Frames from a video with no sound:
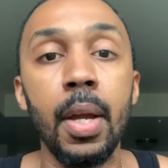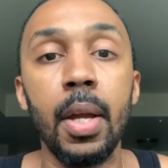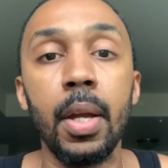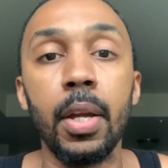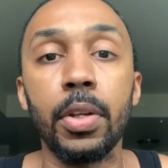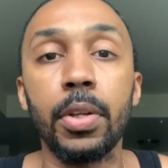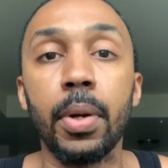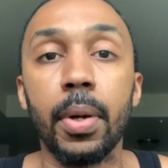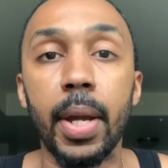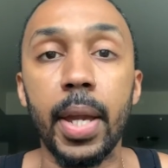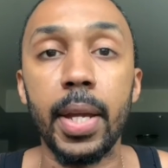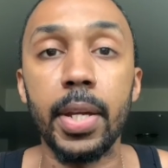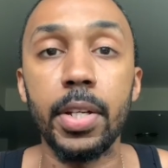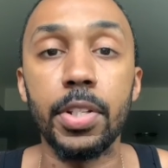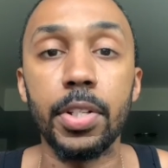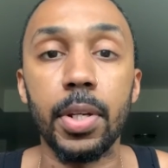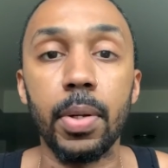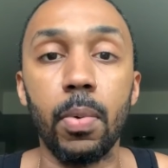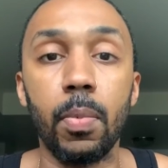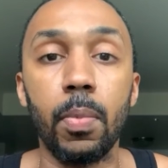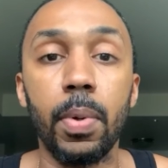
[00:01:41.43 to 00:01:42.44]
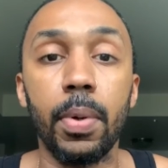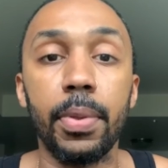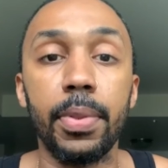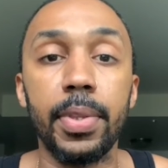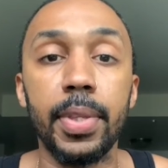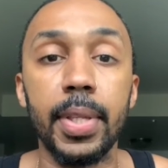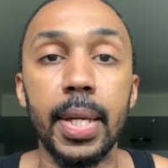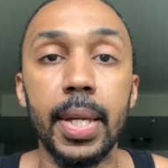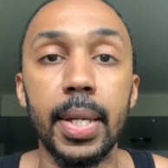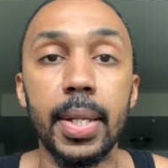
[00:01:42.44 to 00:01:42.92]
Your agent will
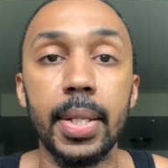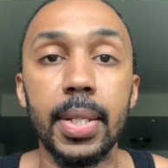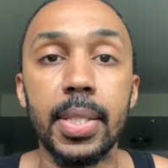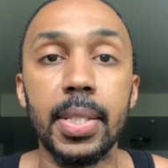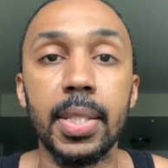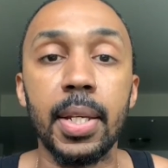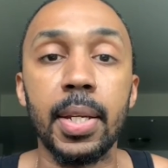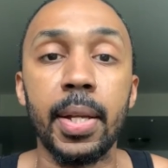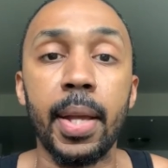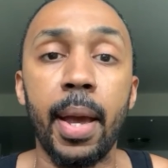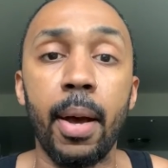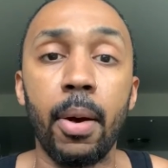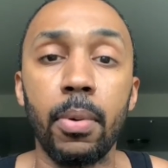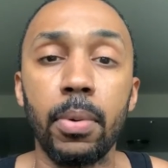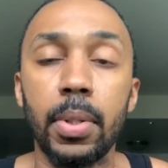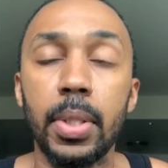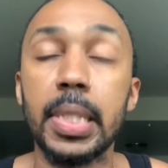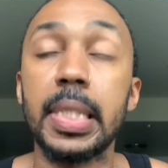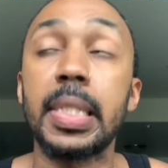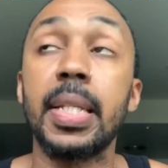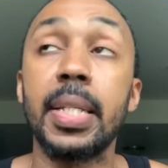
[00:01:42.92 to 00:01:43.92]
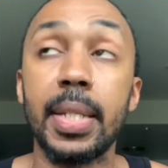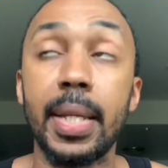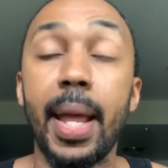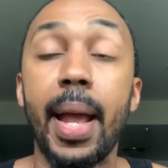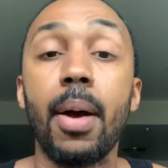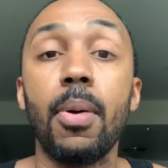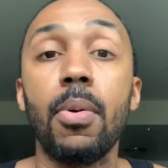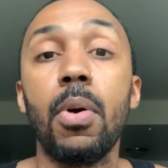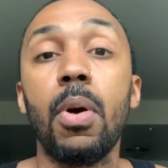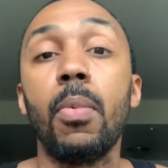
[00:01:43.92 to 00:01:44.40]
then send it
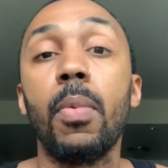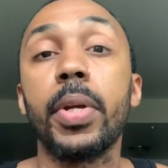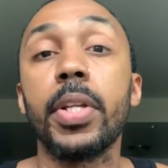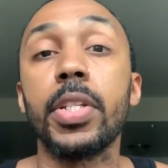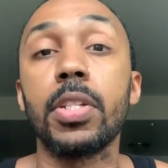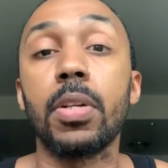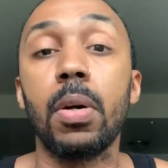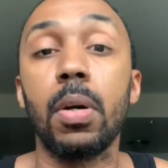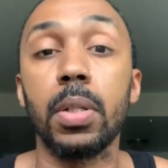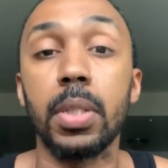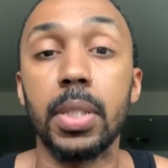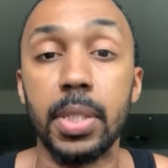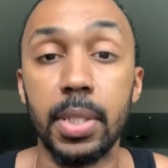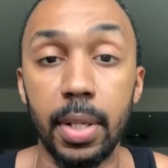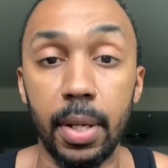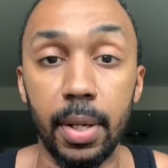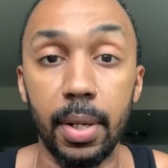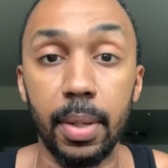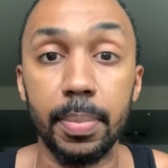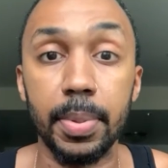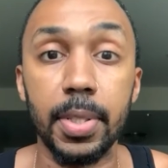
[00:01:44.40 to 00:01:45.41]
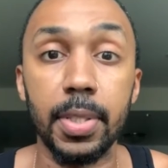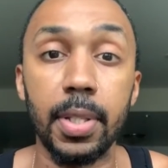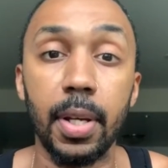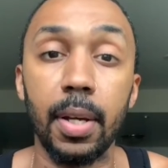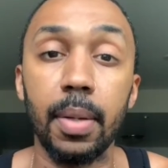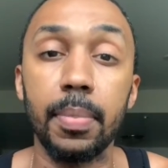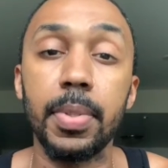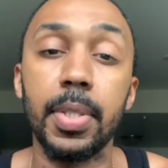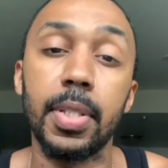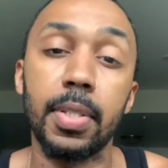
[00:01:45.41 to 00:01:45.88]
out on what is called subs.
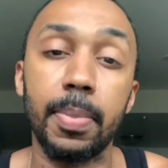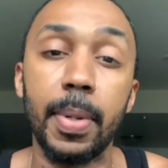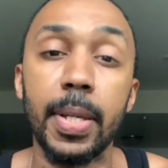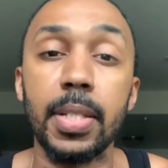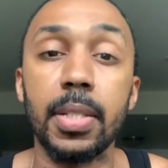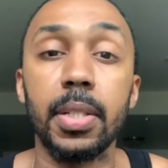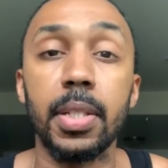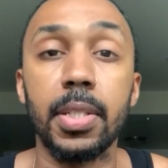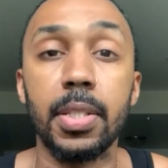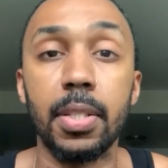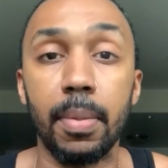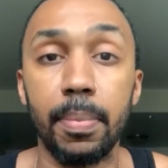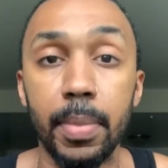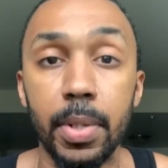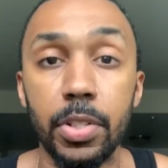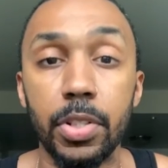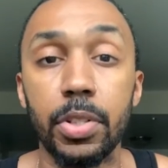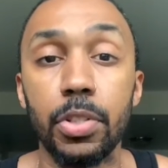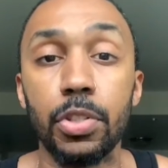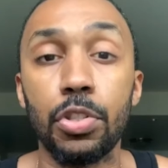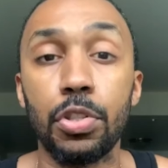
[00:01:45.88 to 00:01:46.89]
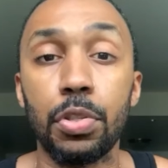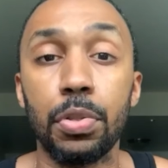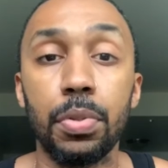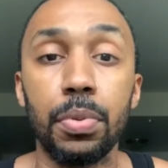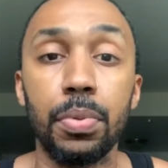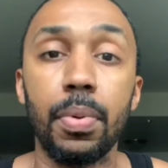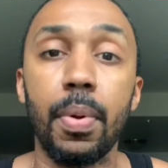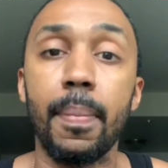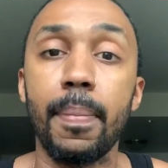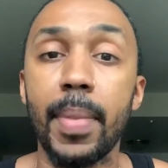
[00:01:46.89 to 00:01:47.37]
Subs is basically submissions
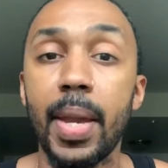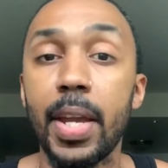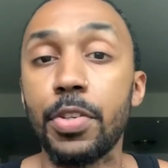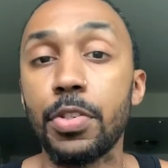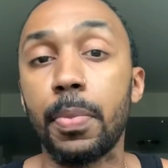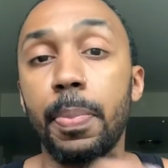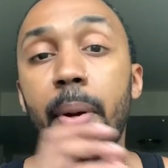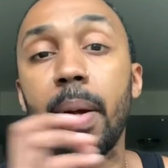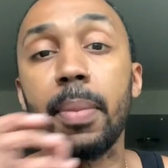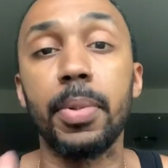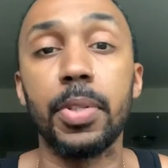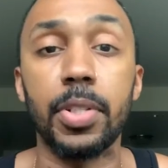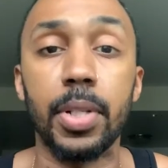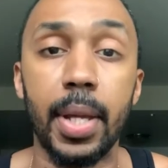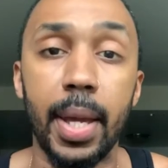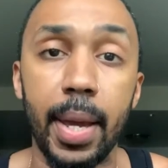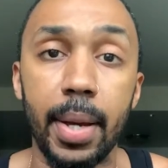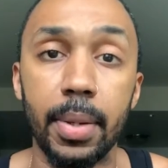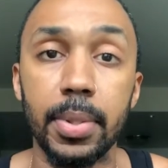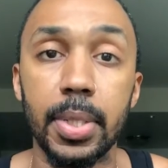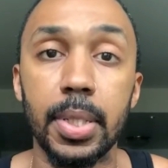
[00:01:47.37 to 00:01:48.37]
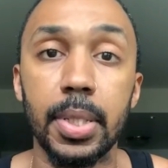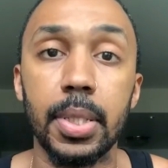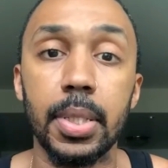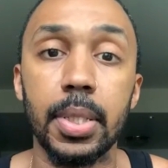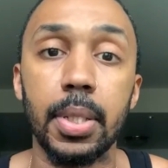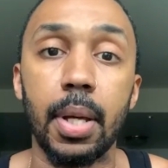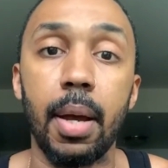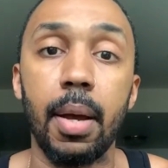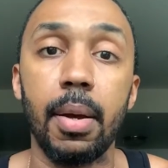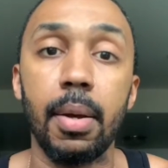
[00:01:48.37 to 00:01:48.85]
to major publishing
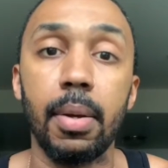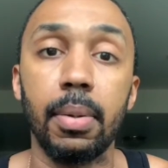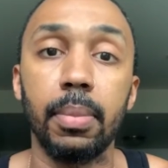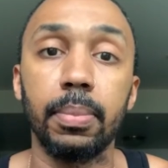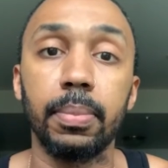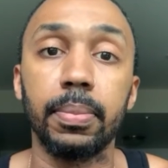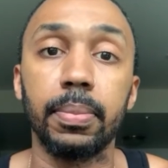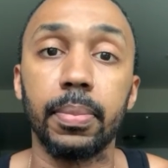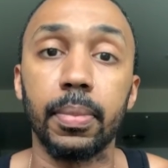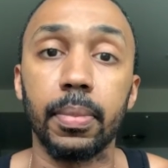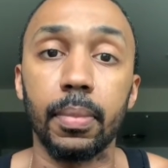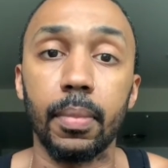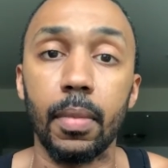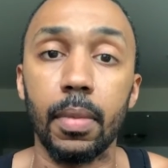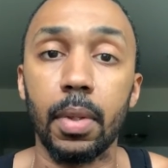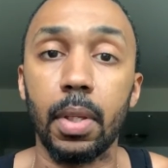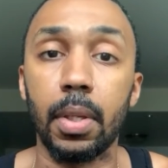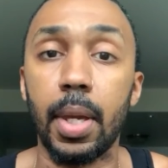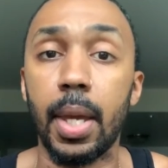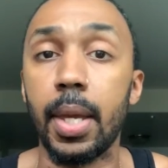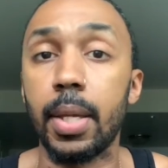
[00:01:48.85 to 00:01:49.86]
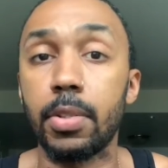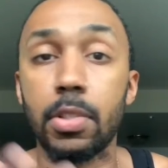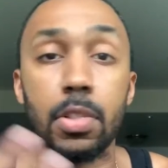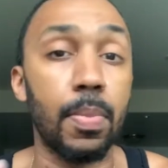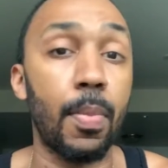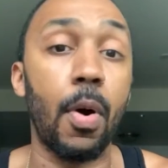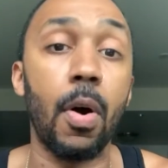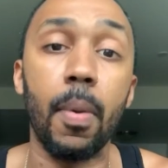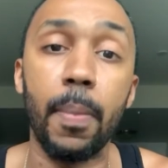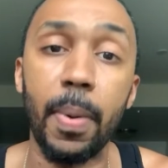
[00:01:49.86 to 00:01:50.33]
houses and
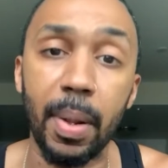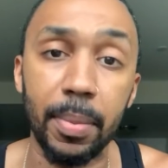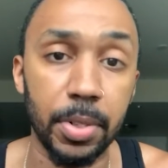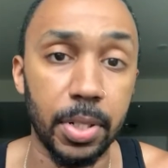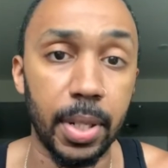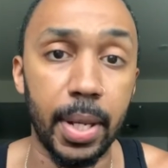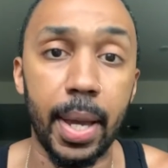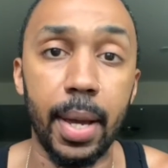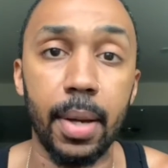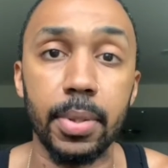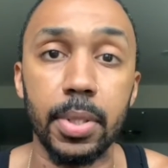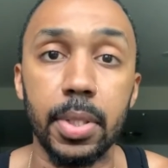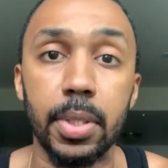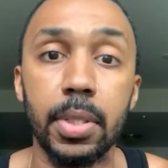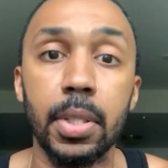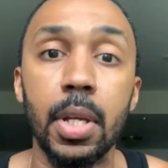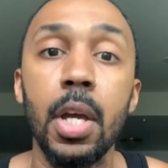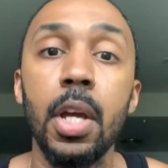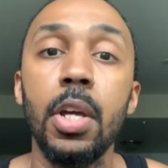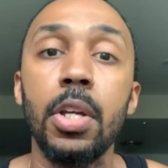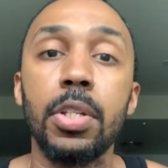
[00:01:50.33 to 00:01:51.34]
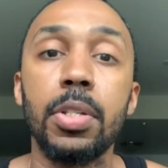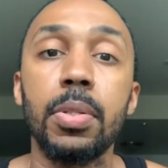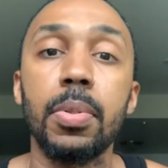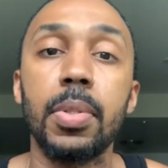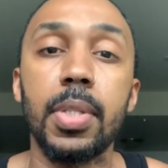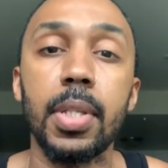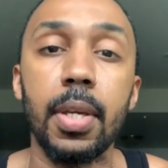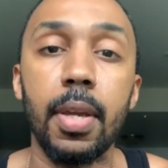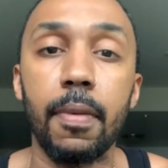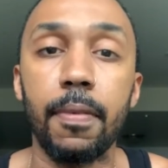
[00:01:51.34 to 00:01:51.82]
small publishing houses to
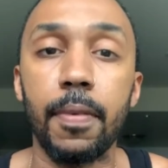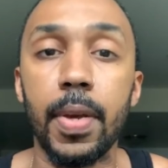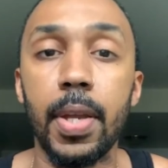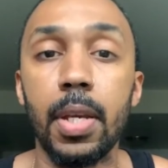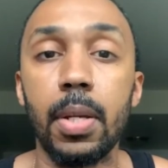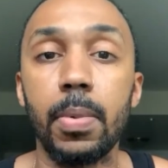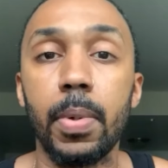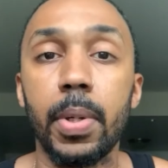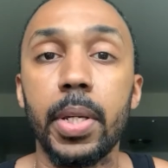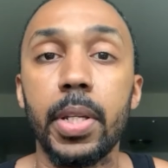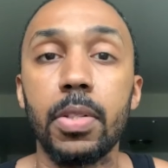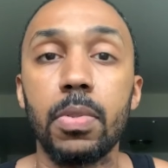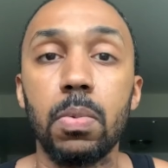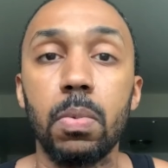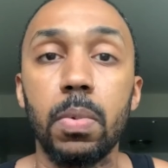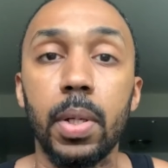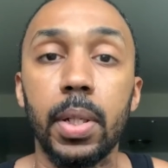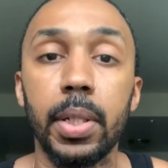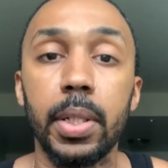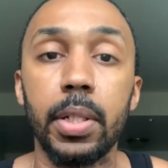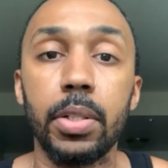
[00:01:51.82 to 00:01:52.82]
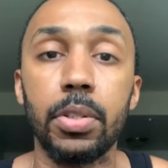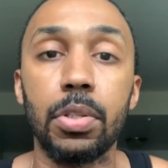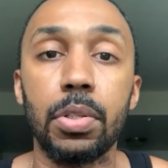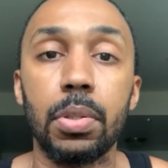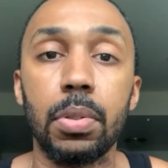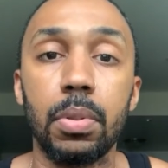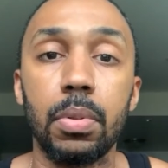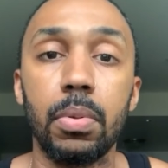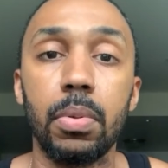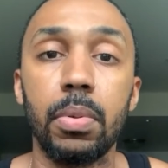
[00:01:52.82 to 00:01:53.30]
see if anyone is willing
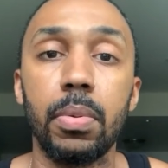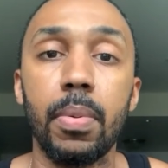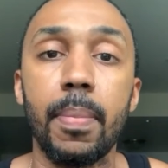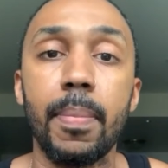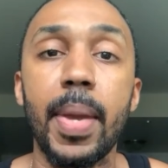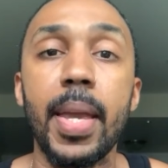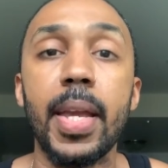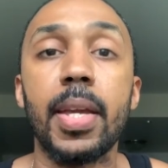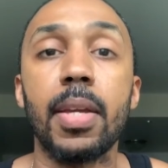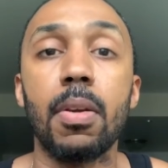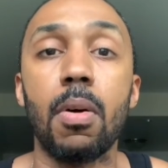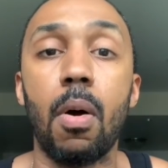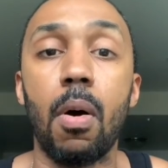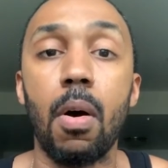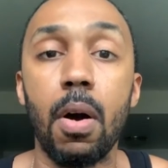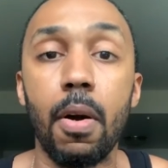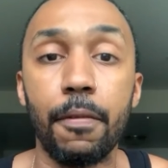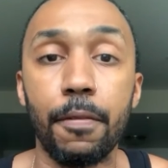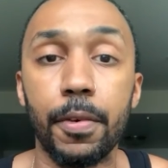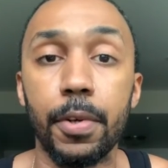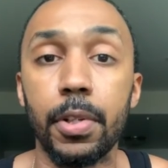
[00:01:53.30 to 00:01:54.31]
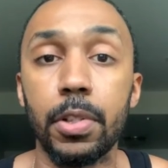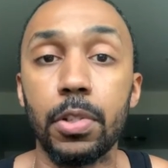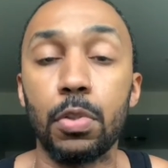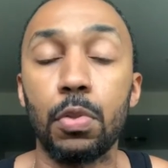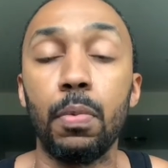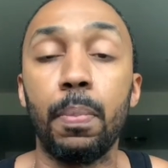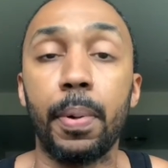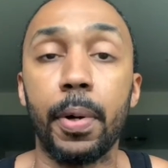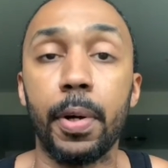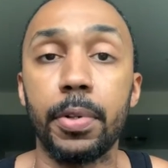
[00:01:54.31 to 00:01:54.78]
to make an offer
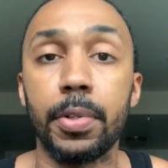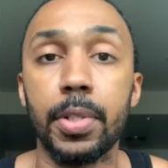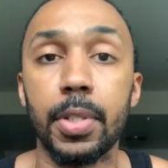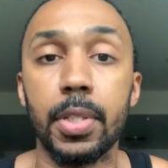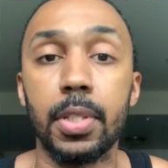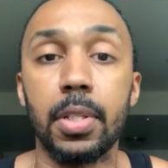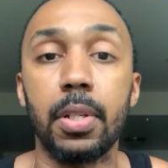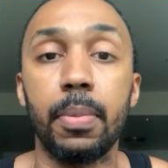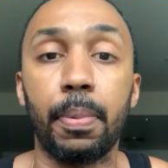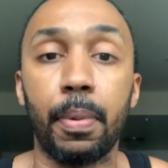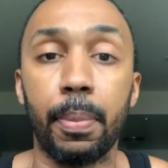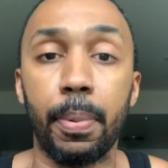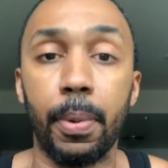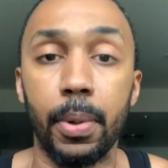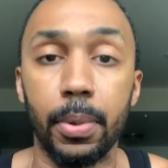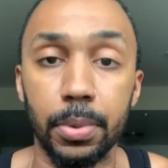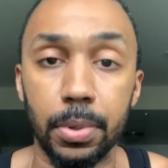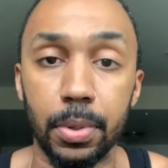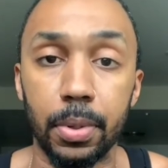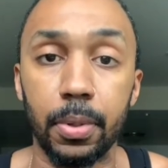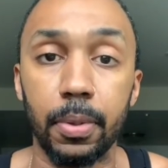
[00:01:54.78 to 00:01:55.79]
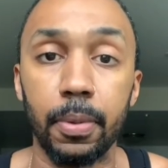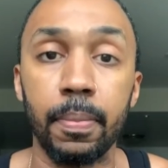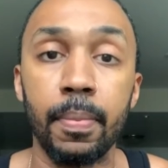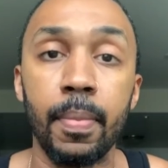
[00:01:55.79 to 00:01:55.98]
to purchase the proposal.